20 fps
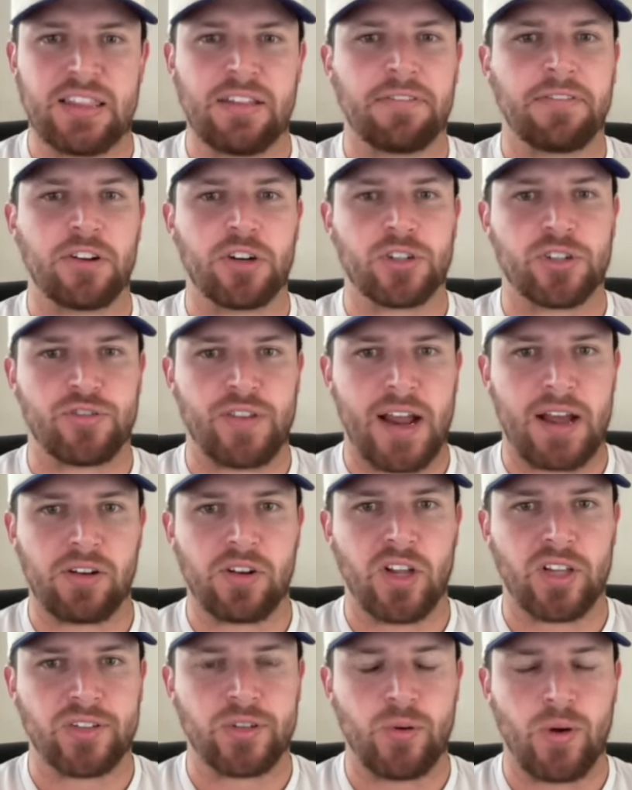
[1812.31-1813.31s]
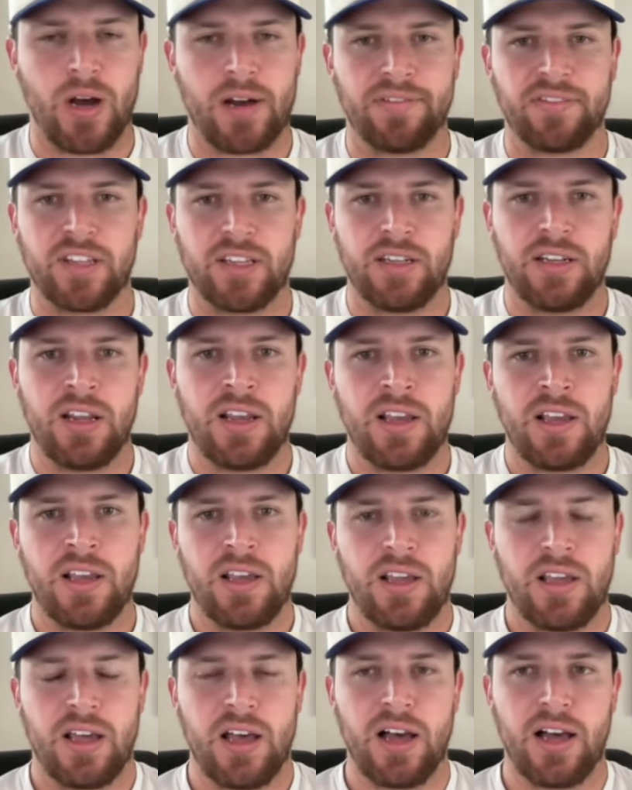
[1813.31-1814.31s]
in the first round all too often.
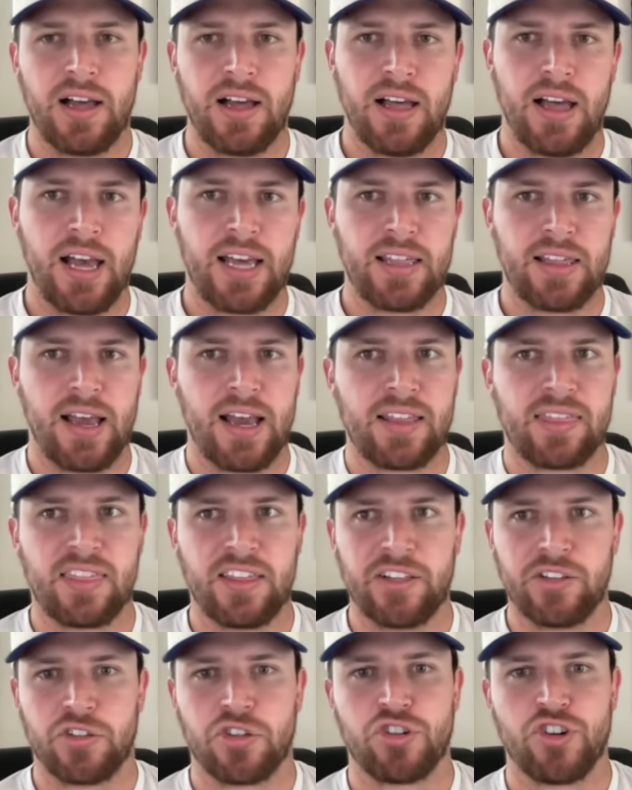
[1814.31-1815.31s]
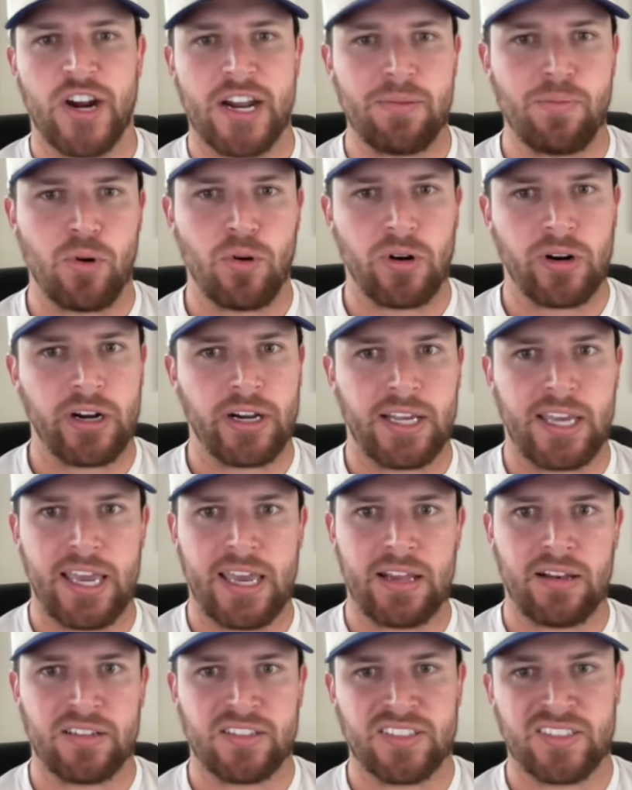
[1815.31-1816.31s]
Okay. Uh, I, I, think Trey Moore,
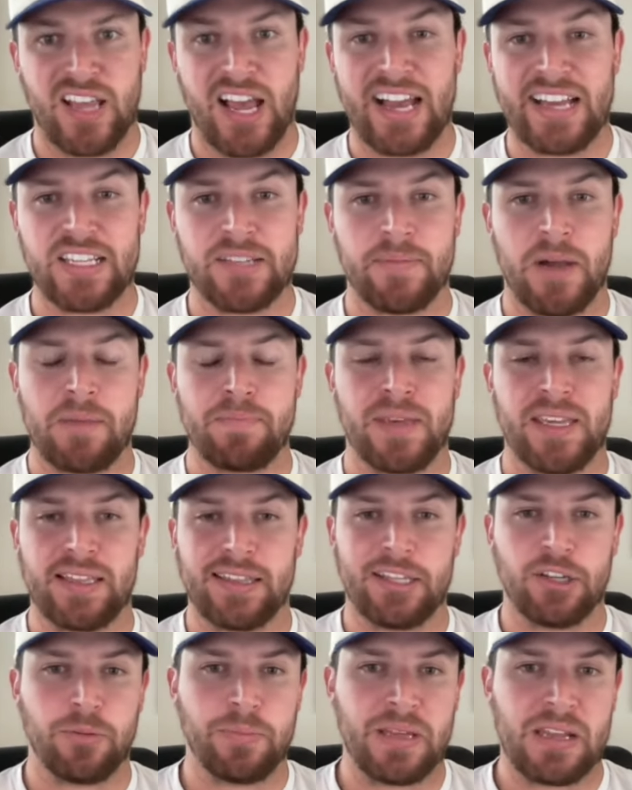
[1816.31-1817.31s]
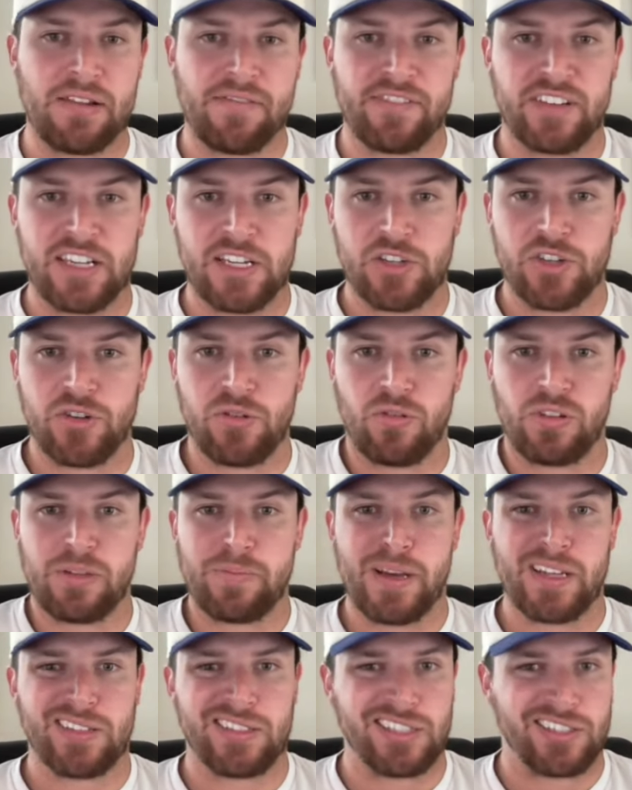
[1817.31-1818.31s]
again, size might be a little bit of an issue, only
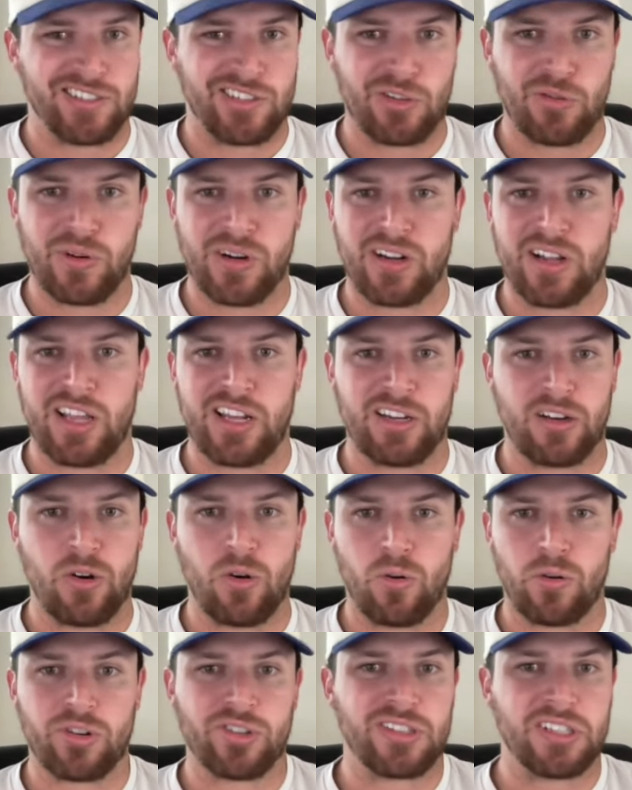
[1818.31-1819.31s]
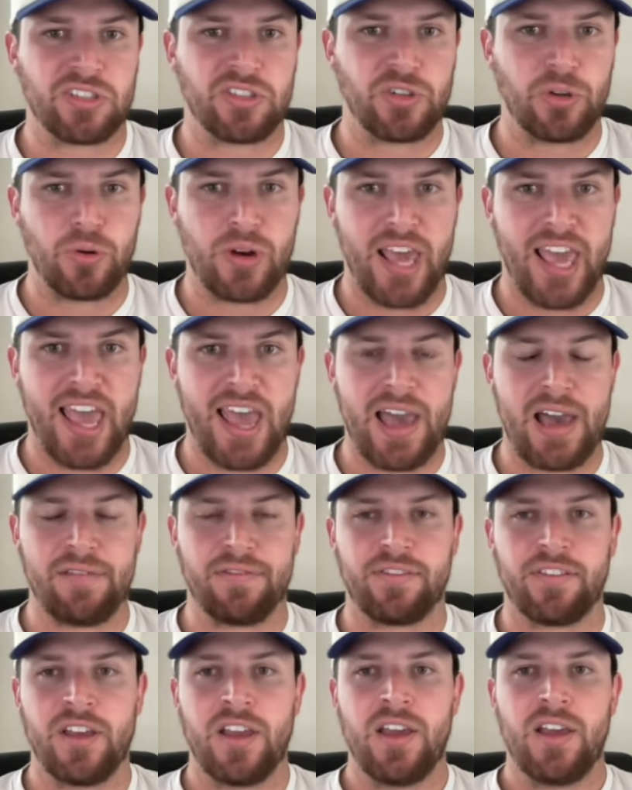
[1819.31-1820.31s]
about six two and a quarter, six two and a
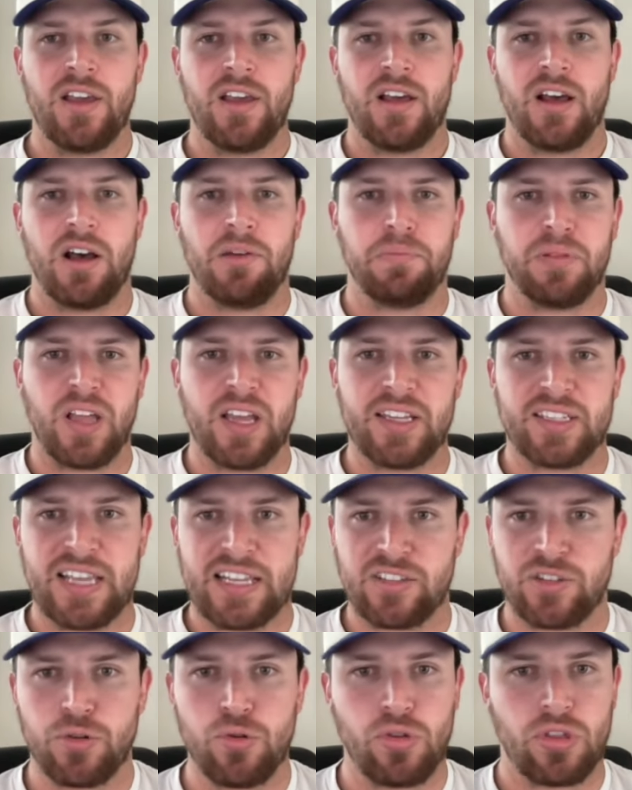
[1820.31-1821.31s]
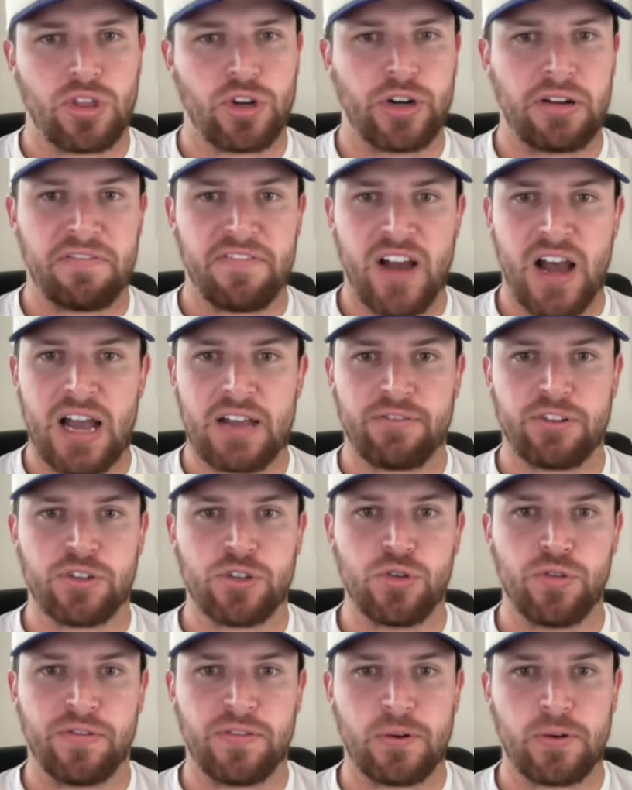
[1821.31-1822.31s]
half. Uh, plays at 235 or
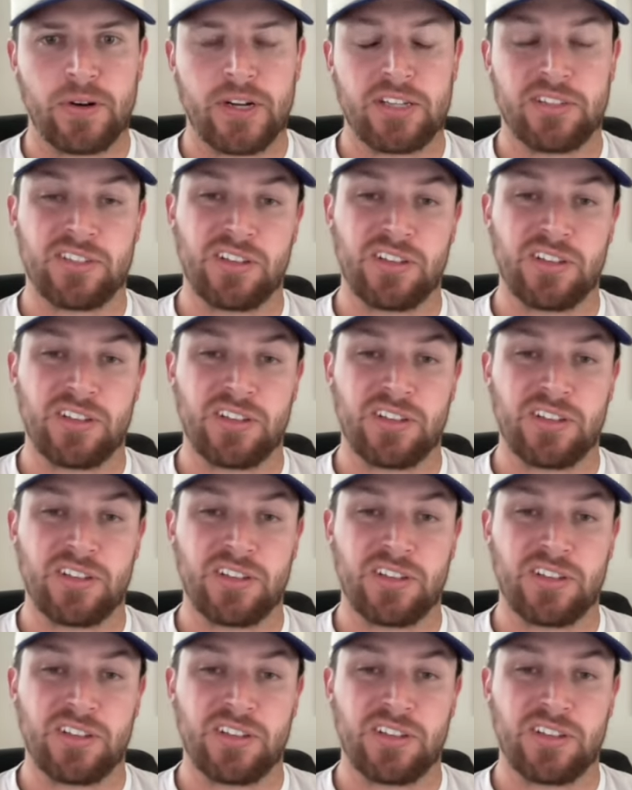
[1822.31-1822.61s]
240.